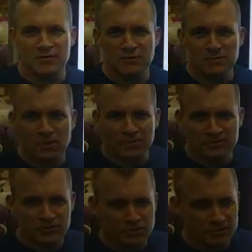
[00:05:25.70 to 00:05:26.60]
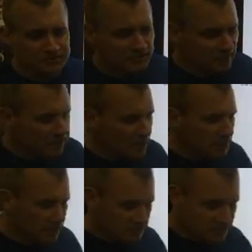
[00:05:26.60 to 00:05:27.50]
to Bourbon Street.
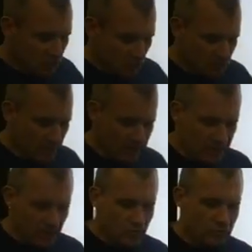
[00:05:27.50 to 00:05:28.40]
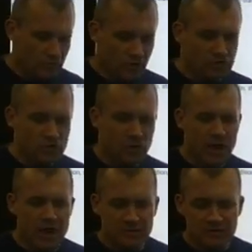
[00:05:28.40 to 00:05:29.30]
But let's start back here with trade show
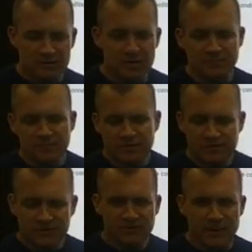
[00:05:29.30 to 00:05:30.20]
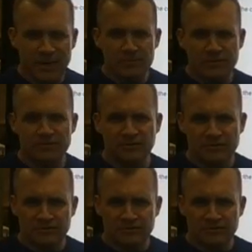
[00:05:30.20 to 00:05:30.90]
hack, because this is about business.